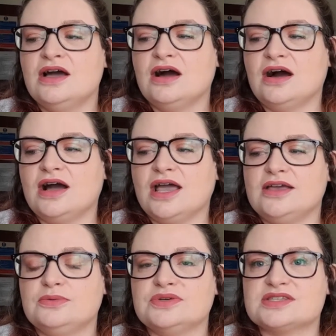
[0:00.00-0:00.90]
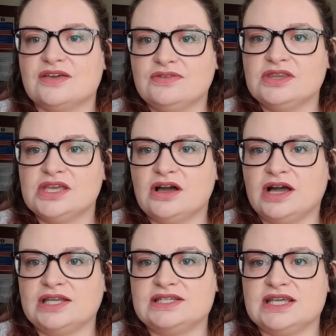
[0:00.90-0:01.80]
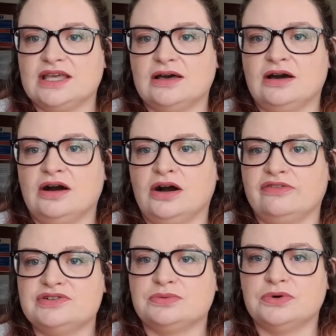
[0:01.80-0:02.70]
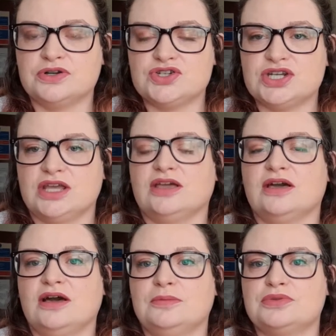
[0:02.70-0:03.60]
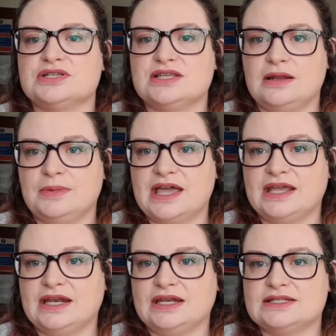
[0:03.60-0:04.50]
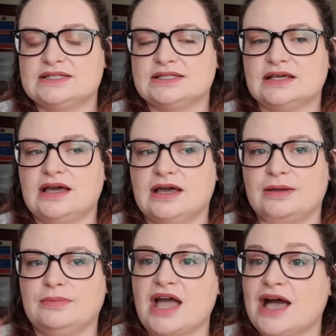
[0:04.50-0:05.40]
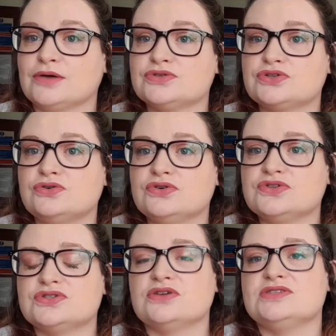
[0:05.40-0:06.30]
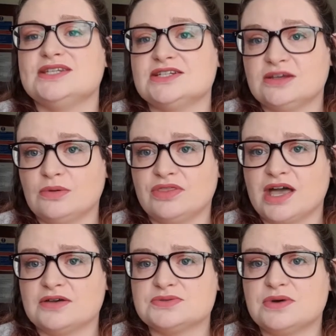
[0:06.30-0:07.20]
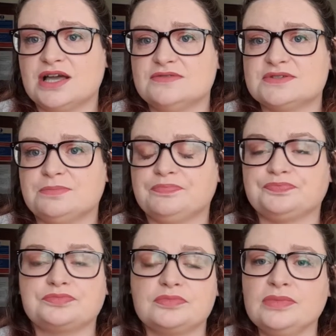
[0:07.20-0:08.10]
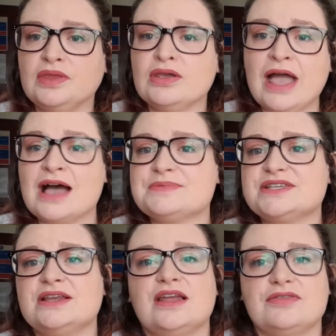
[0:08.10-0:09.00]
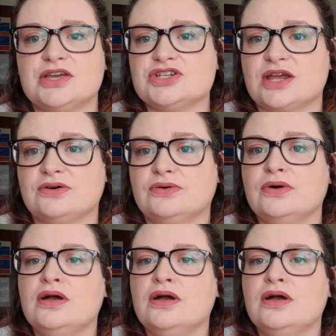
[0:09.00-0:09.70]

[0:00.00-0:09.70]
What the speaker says: I was given the idea after watching Priscilla Bain's house tours, so Stitching with the Housewives. Absolutely love their channel.